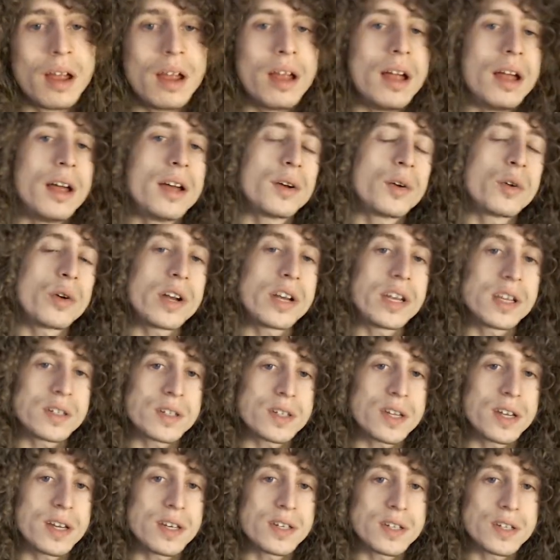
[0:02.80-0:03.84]
Greetings,
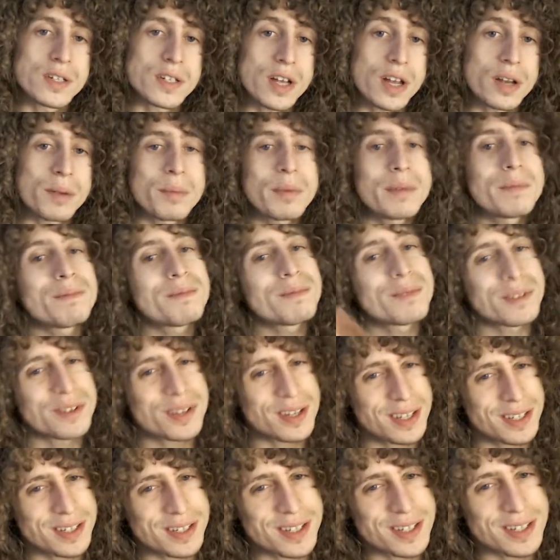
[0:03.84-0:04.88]
ladies and gentlemen. It's
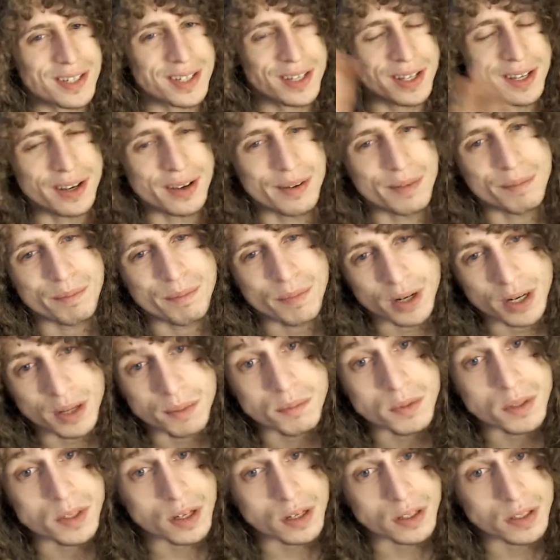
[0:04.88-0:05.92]
nice to see you. My name is
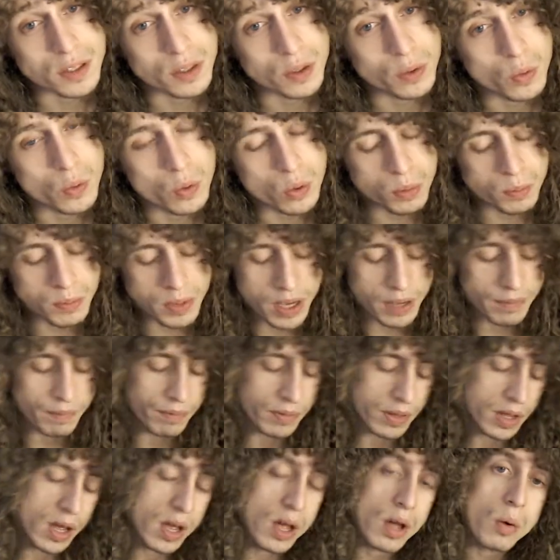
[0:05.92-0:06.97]
Dustin Cormier.
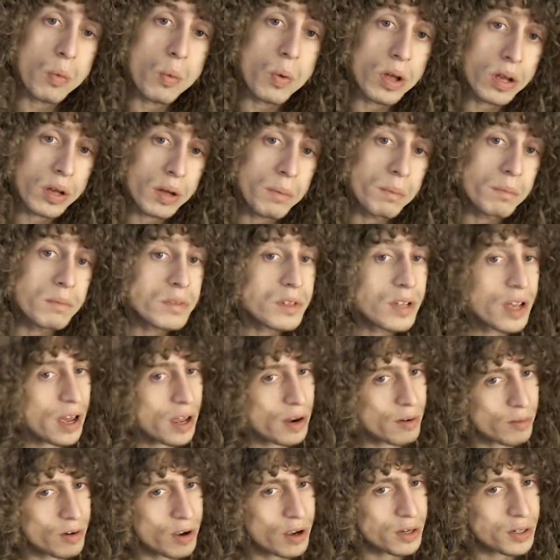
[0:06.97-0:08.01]
Welcome to How to
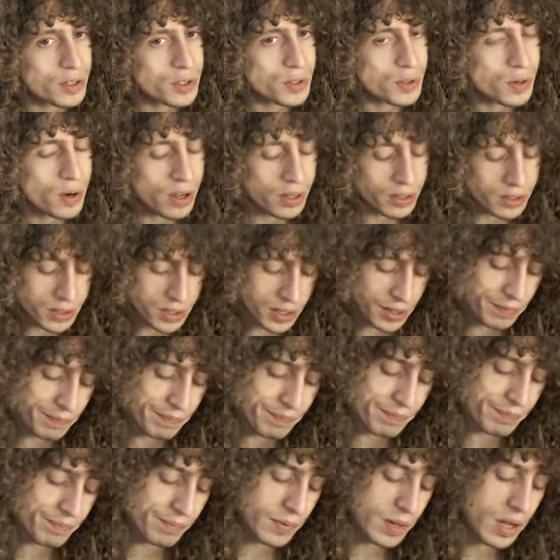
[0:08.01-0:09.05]
Rock Astrology.
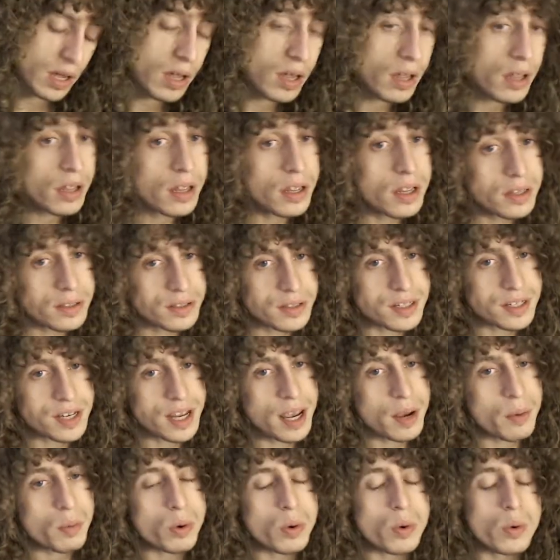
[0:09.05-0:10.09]
Today
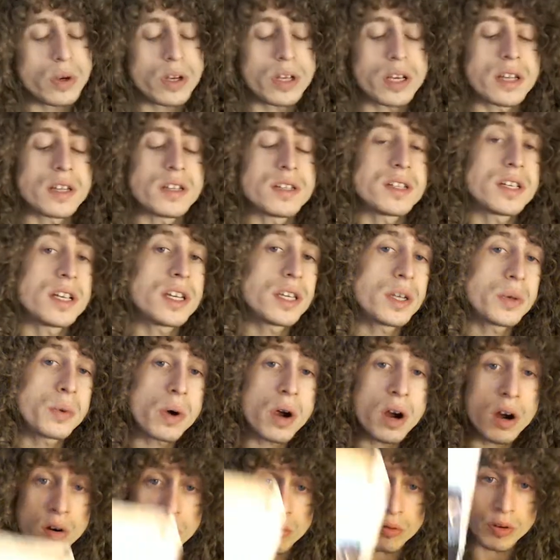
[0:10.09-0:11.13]
we're going to continue
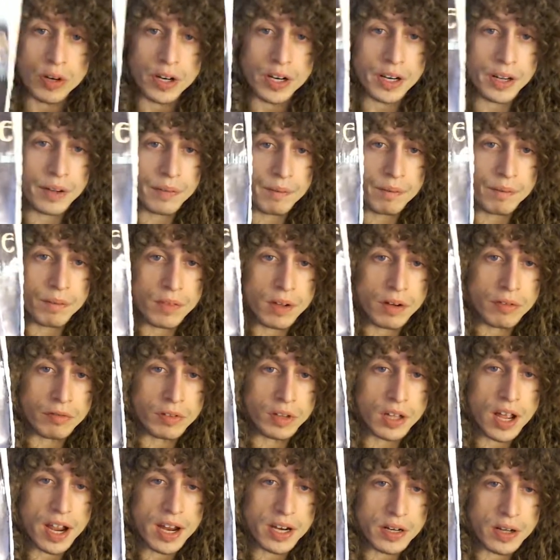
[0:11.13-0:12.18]
our reading of
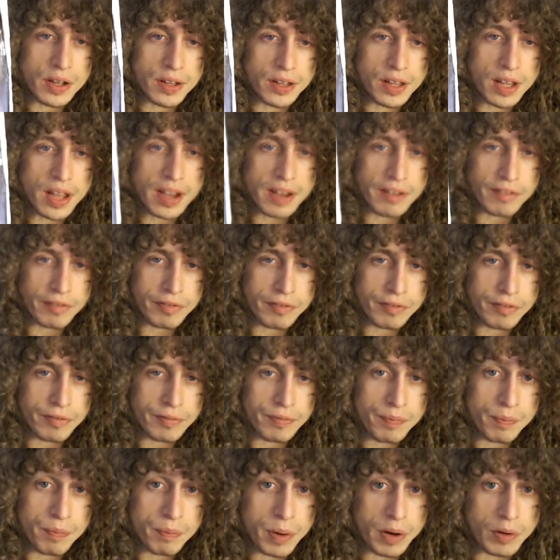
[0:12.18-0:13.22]
Light on Life
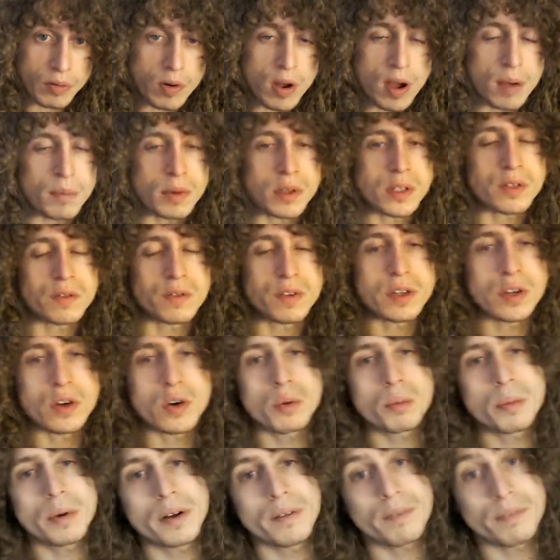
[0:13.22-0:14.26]
by Robert
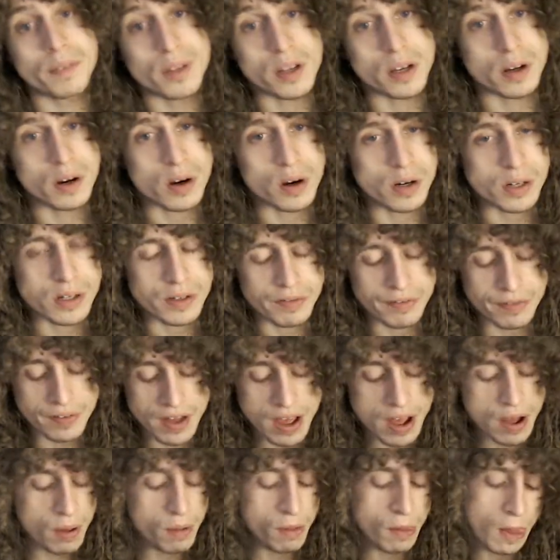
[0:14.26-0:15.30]
Svodoba and Hart to
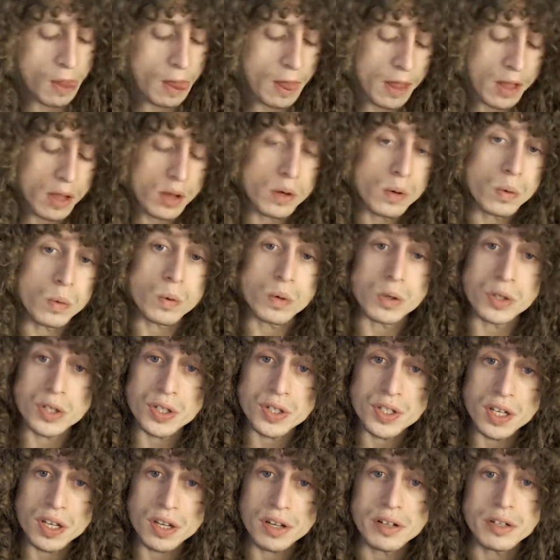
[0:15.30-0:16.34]
Fouw. We're
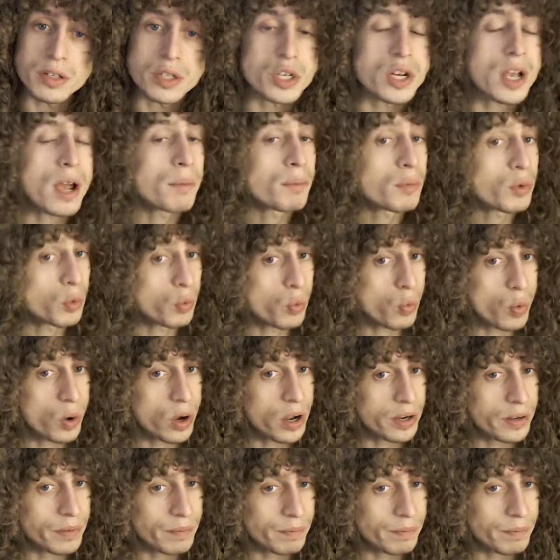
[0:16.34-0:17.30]
still on Chapter 1,